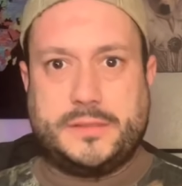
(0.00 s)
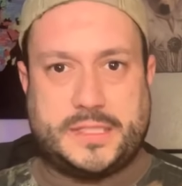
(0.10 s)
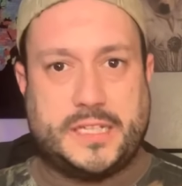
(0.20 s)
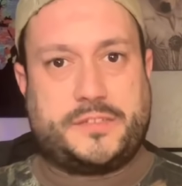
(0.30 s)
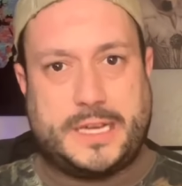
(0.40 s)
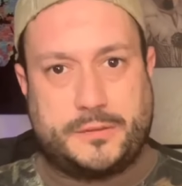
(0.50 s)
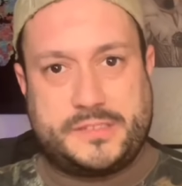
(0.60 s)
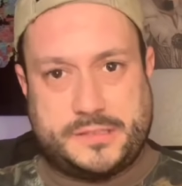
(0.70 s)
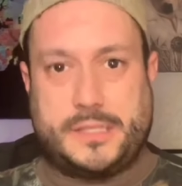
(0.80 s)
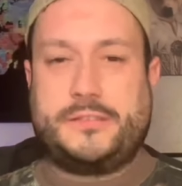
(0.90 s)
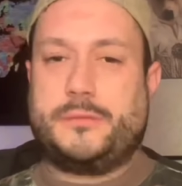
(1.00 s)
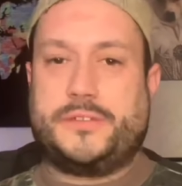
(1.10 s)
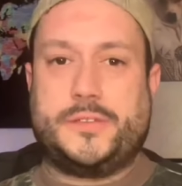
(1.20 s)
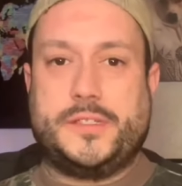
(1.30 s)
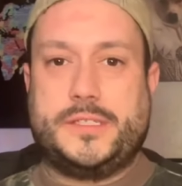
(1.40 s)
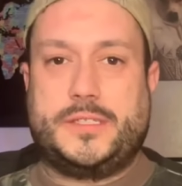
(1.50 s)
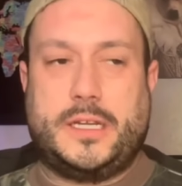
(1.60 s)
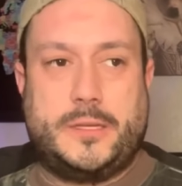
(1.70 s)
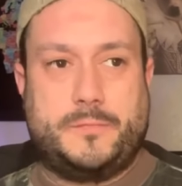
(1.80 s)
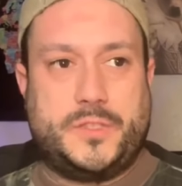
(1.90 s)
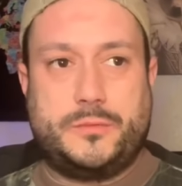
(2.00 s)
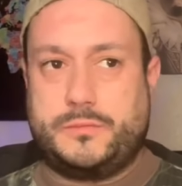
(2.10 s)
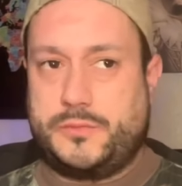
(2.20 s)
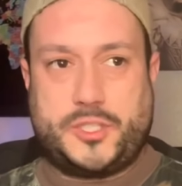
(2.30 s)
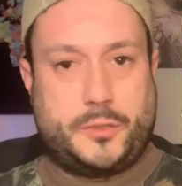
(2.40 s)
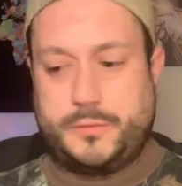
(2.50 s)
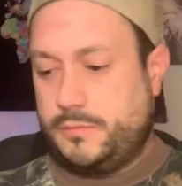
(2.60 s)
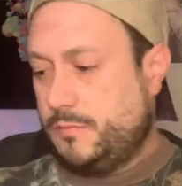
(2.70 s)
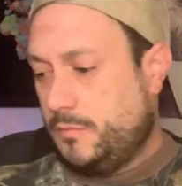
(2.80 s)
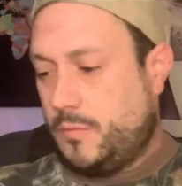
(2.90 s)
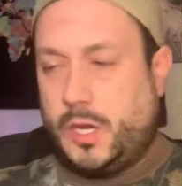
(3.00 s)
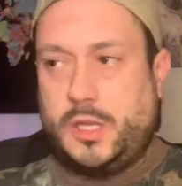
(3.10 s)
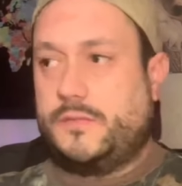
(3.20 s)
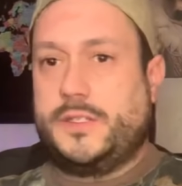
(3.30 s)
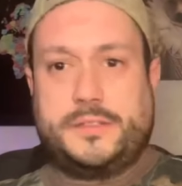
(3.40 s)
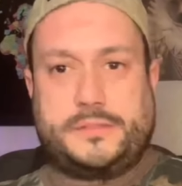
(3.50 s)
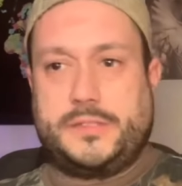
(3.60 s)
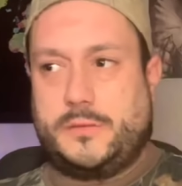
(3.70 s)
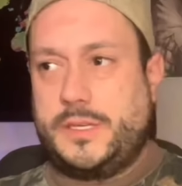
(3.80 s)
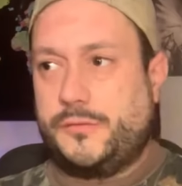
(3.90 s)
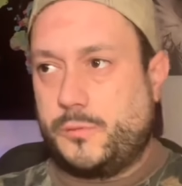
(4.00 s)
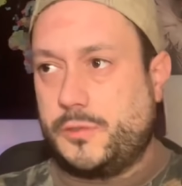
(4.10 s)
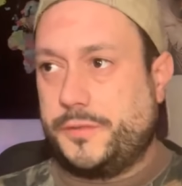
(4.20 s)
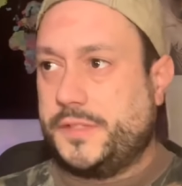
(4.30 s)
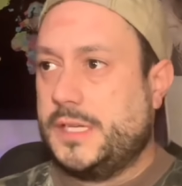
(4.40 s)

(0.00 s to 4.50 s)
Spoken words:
That's how it's done, Switzerland. You showed all of us around the world,